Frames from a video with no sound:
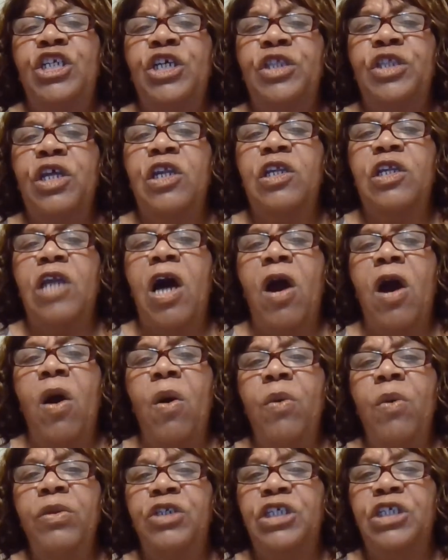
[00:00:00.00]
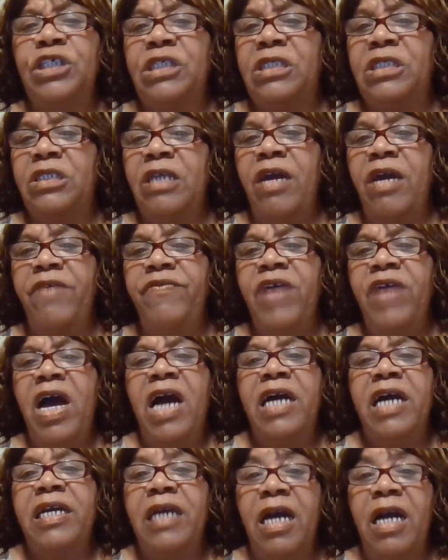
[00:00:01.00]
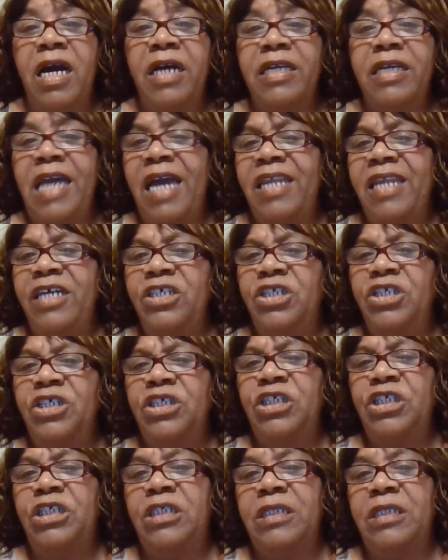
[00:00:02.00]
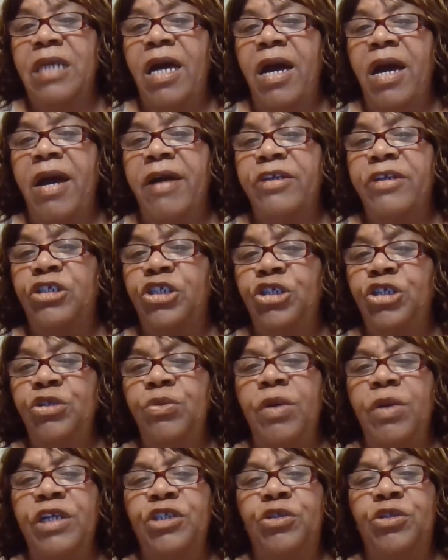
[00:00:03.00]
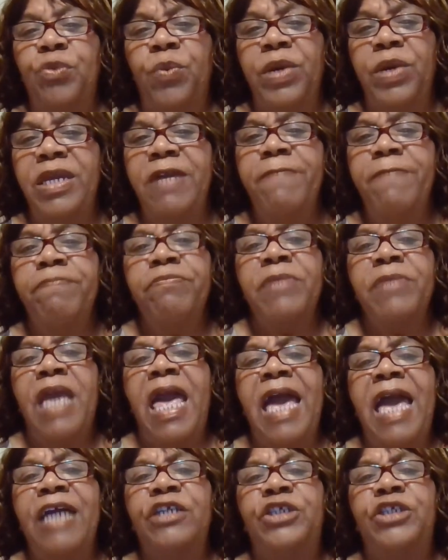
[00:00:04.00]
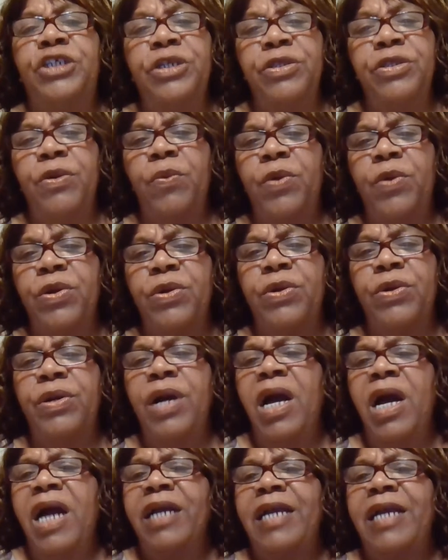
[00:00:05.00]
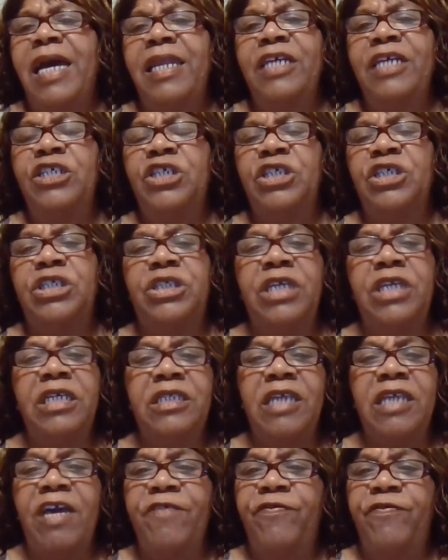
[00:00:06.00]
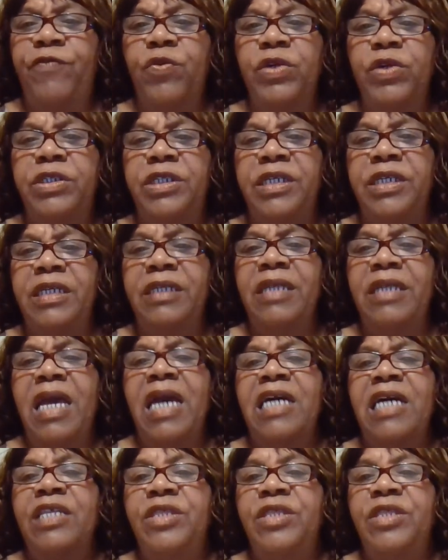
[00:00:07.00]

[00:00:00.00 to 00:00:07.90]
to the law, to self, uh, Galatians uh, 2 and 20, and to the world, Galatians 6 and 14.